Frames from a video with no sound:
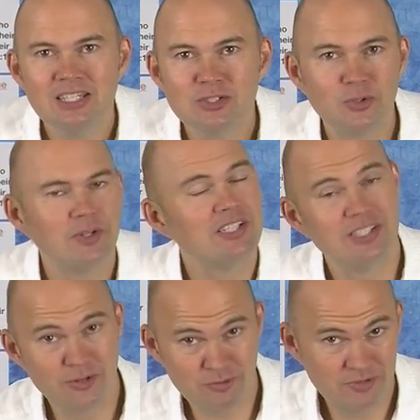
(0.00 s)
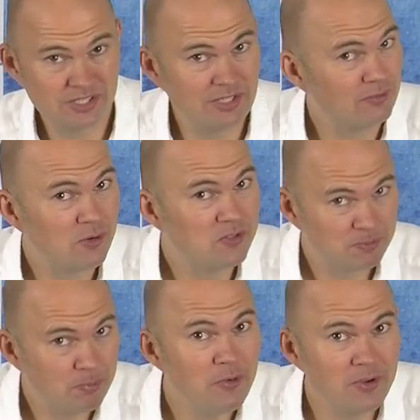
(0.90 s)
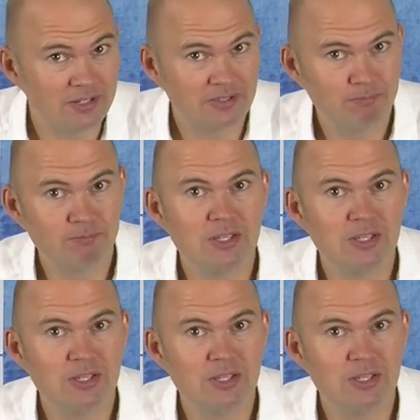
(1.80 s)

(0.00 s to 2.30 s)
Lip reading: So they did not receive the Holy Spirit.